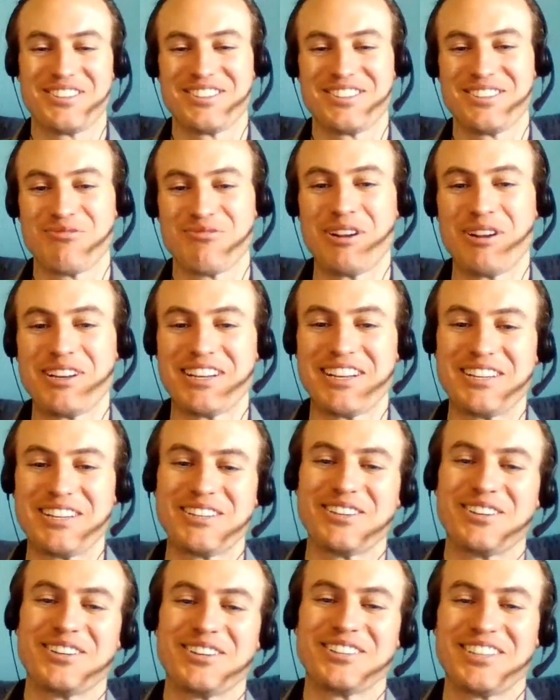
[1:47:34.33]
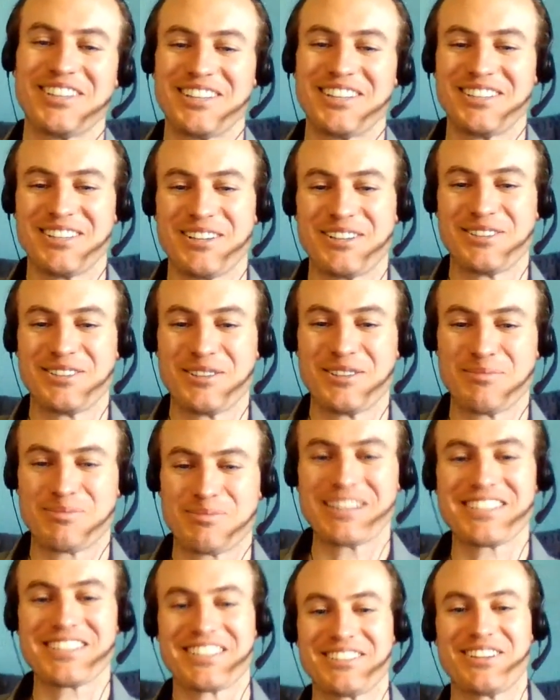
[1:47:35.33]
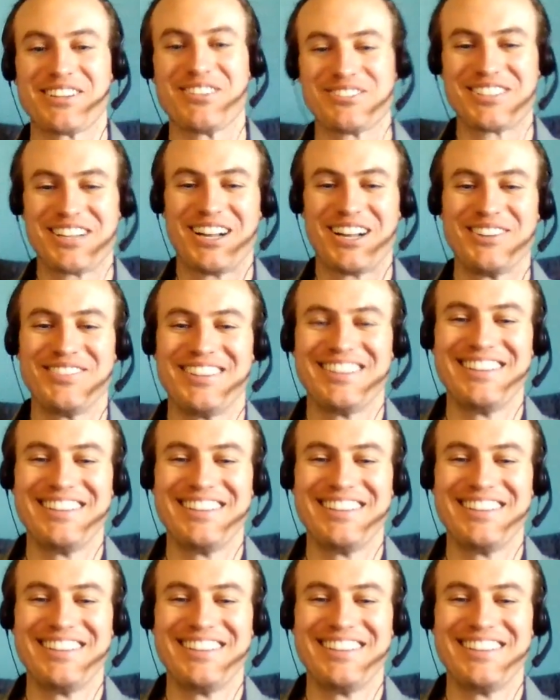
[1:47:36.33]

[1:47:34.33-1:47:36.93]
The way to end it on a depressing note, Tom.